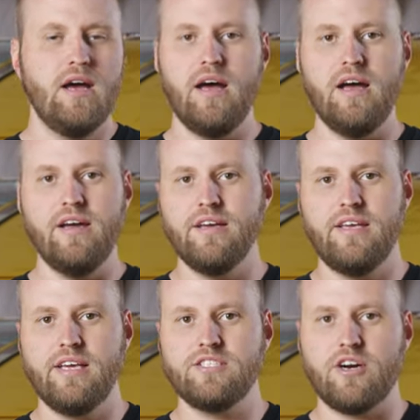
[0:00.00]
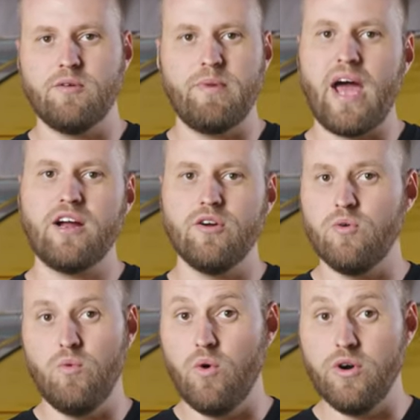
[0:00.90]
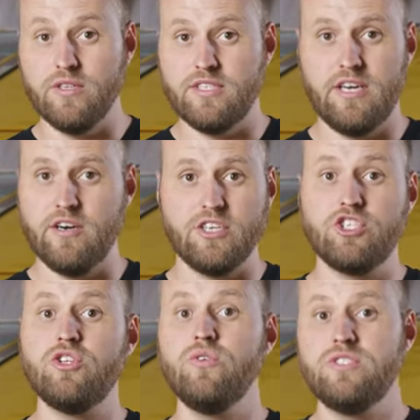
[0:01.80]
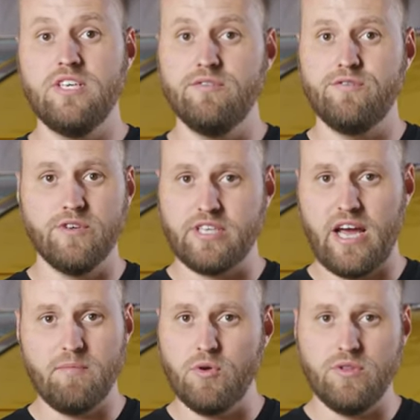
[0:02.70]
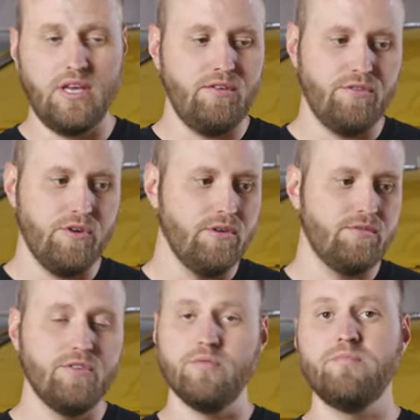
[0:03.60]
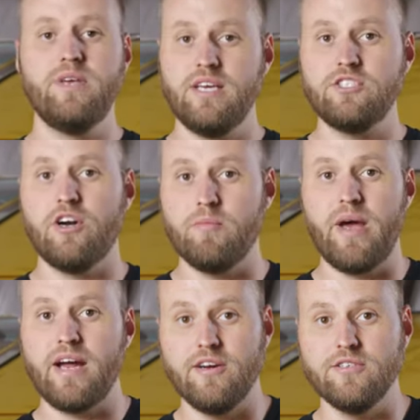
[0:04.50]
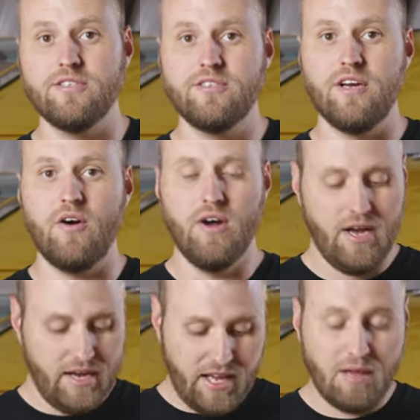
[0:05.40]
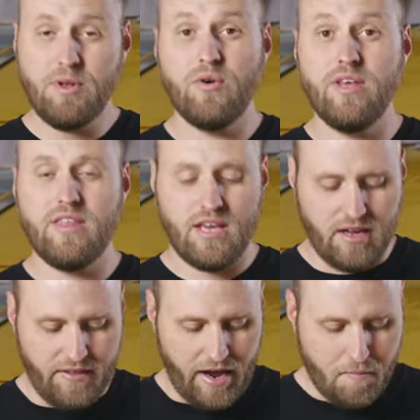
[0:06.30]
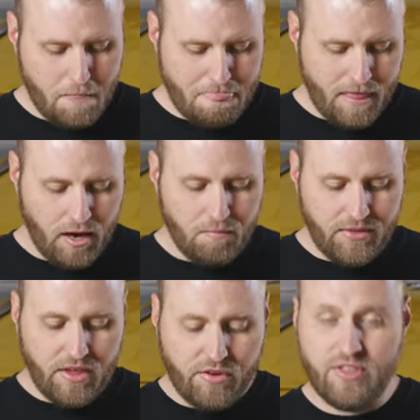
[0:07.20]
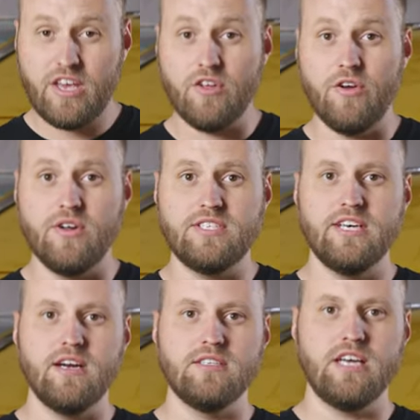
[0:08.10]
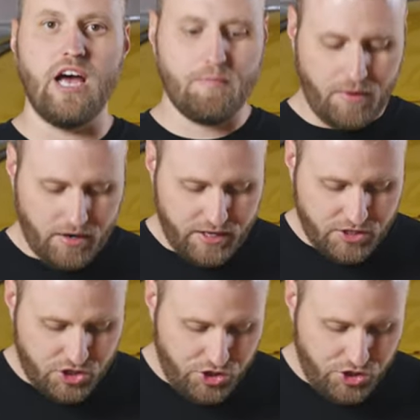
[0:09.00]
uh, Kickstarter backer rewards that are exclusive for time only for, for Kickstarter backers. So yeah, let me know what you think on that. Um, the other thing you'll notice here on top are these